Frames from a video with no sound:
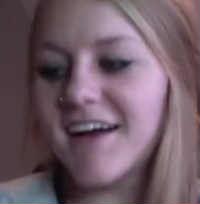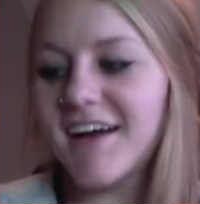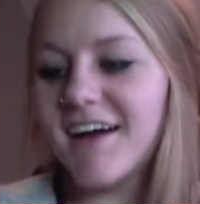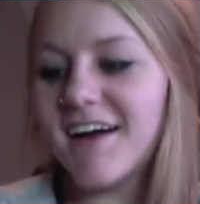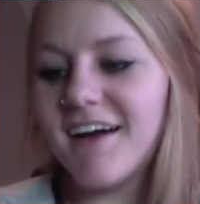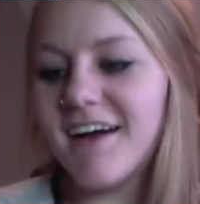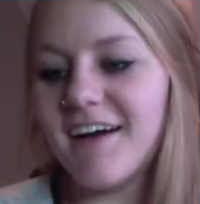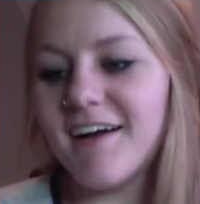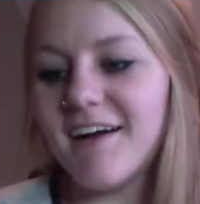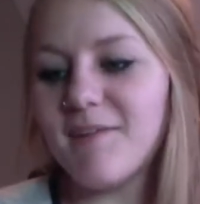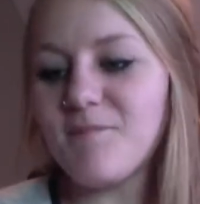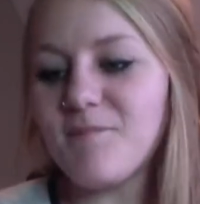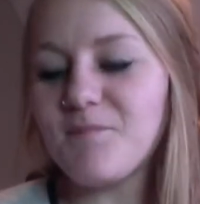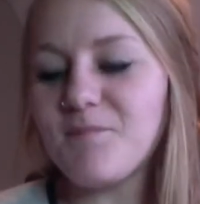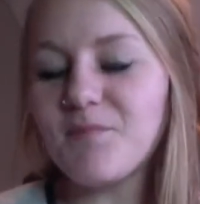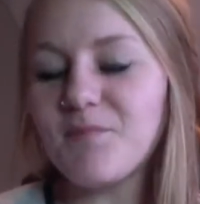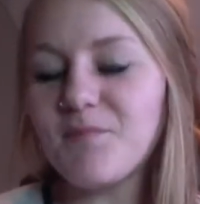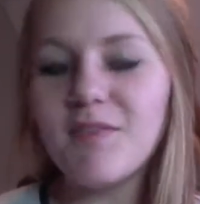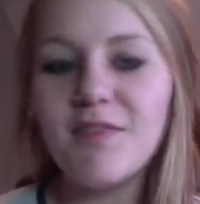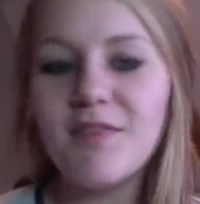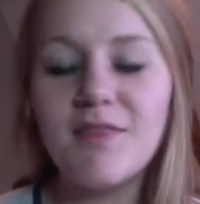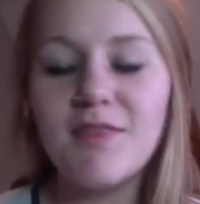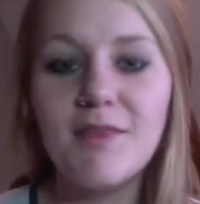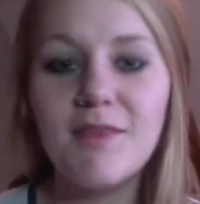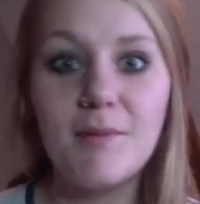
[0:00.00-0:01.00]

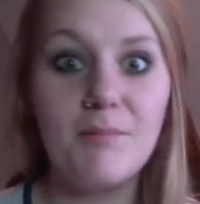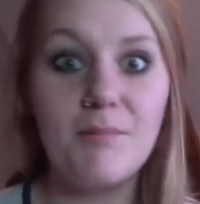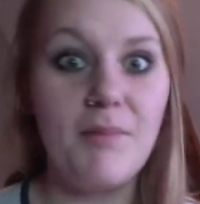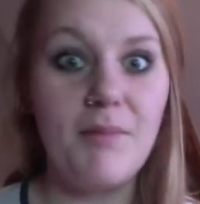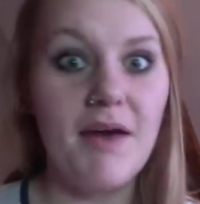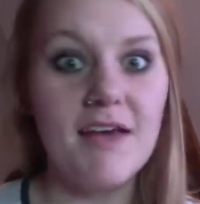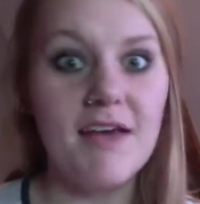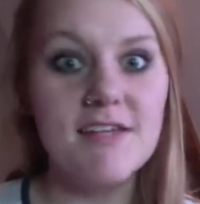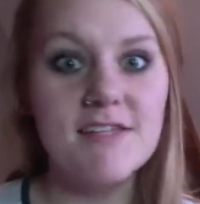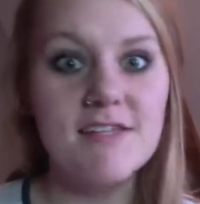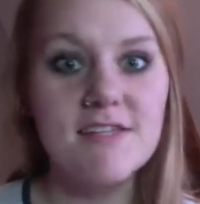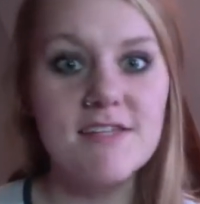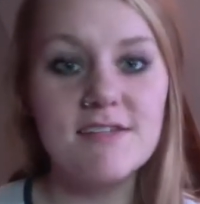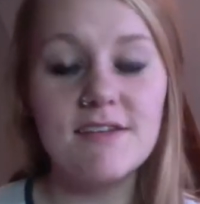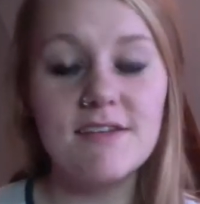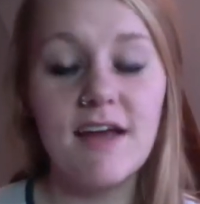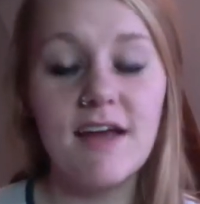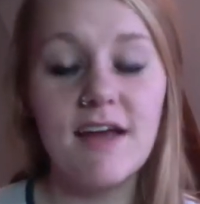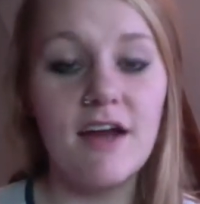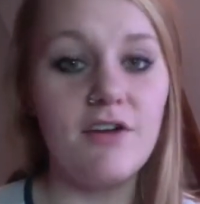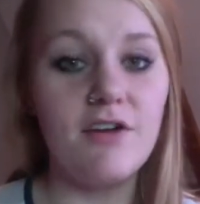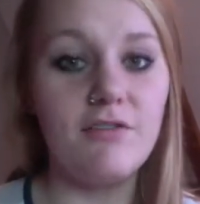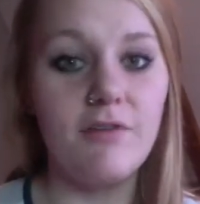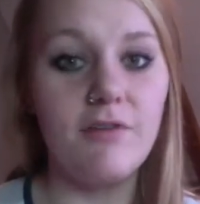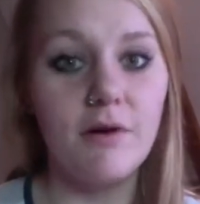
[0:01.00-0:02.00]
The best
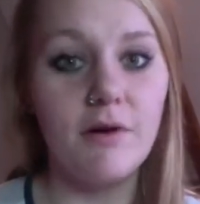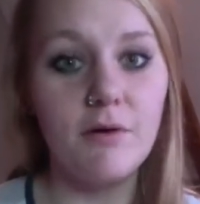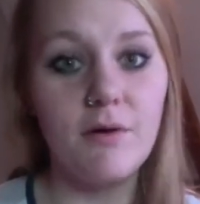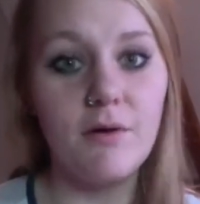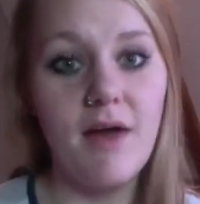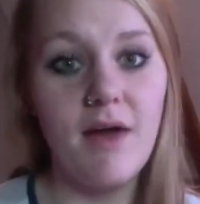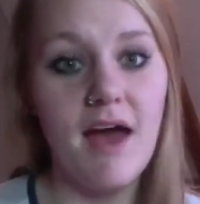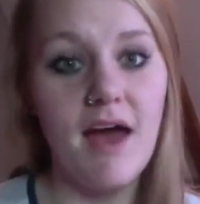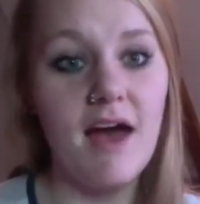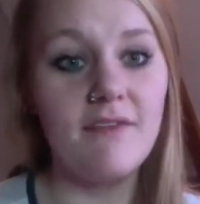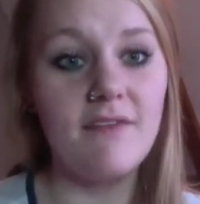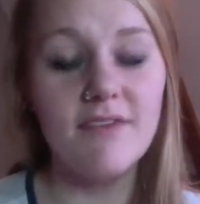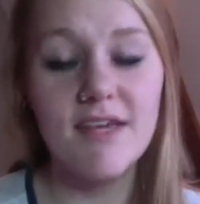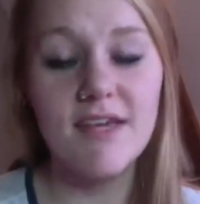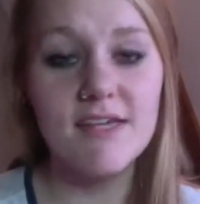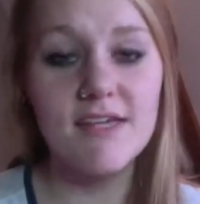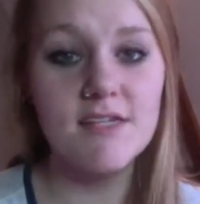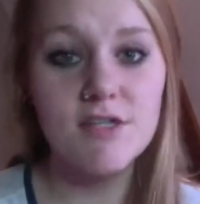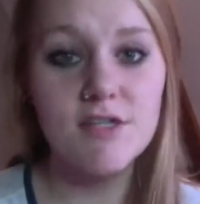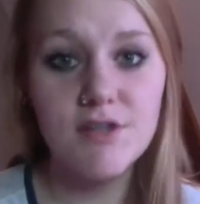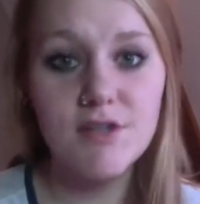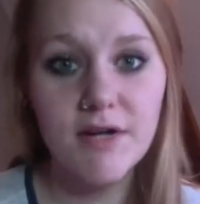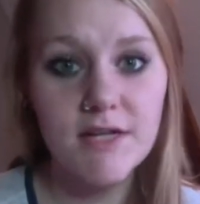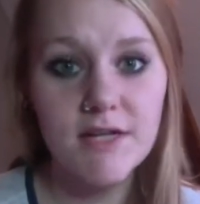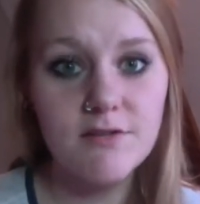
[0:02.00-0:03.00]
kind of photo to have is a
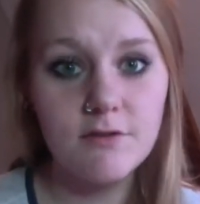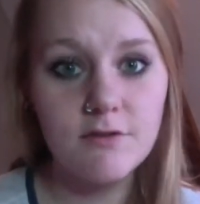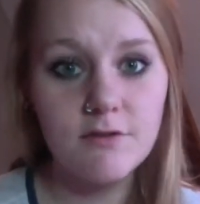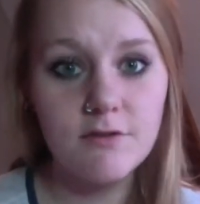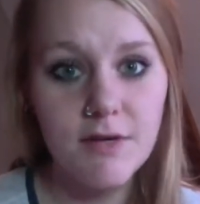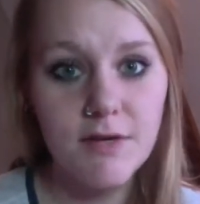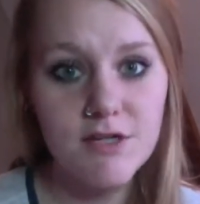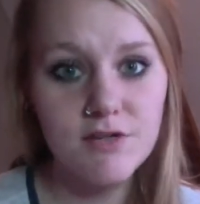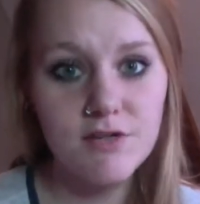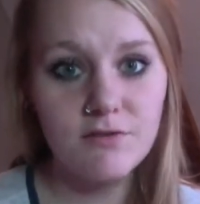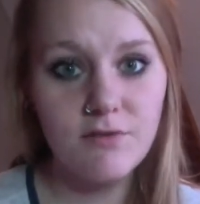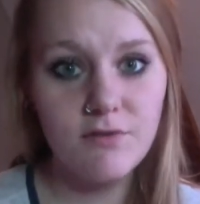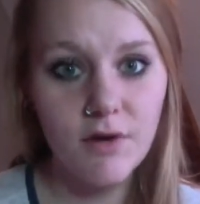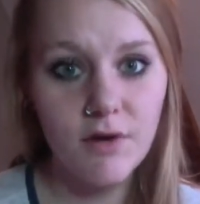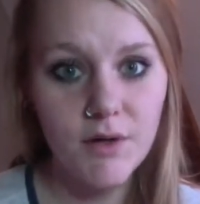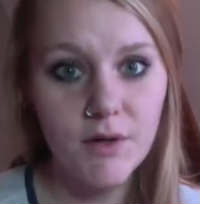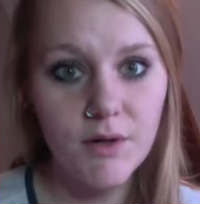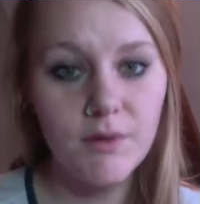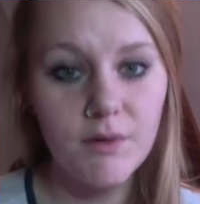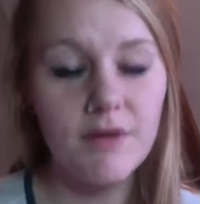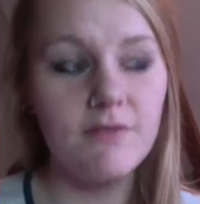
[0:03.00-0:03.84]
transformation photo.